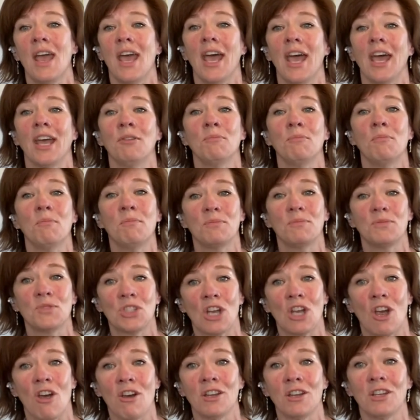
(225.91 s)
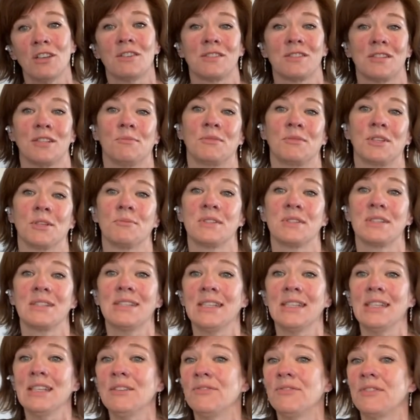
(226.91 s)
and chart your symptoms.
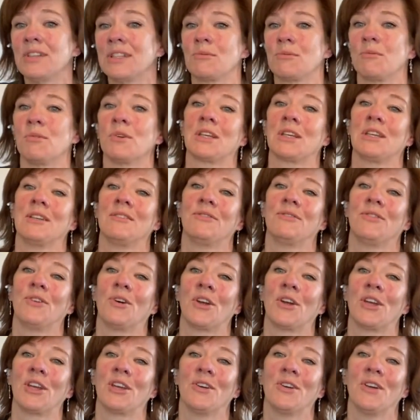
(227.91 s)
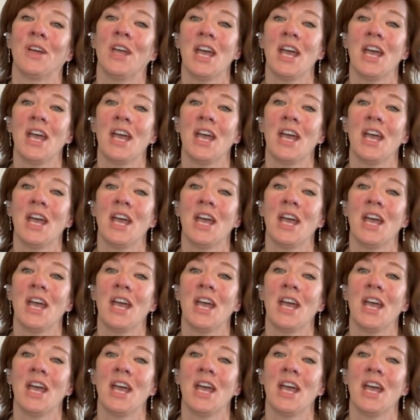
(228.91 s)
See if it's working for you.